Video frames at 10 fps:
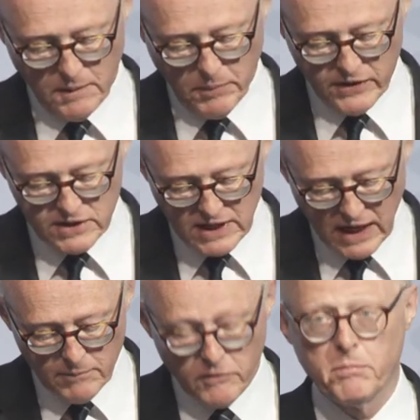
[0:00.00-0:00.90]
By the
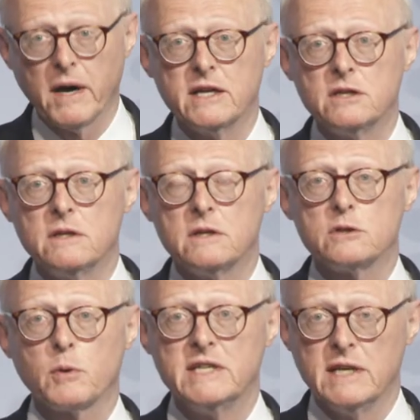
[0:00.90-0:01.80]
time of my
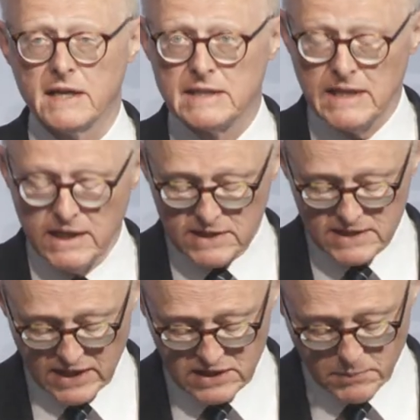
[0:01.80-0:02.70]
2019
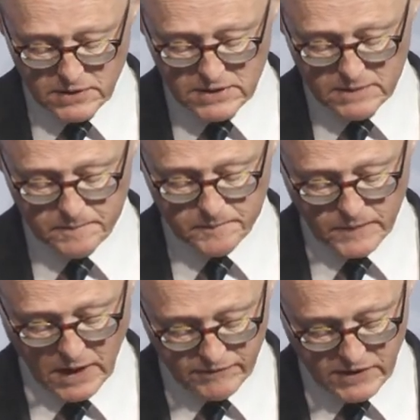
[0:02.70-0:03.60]
assessment,
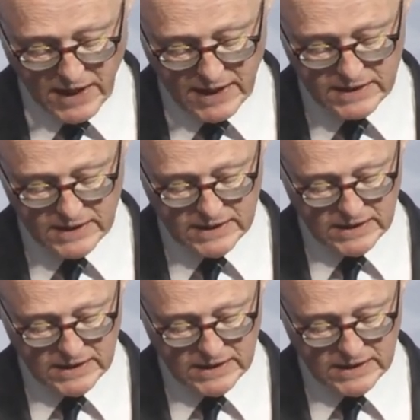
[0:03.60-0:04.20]
after that,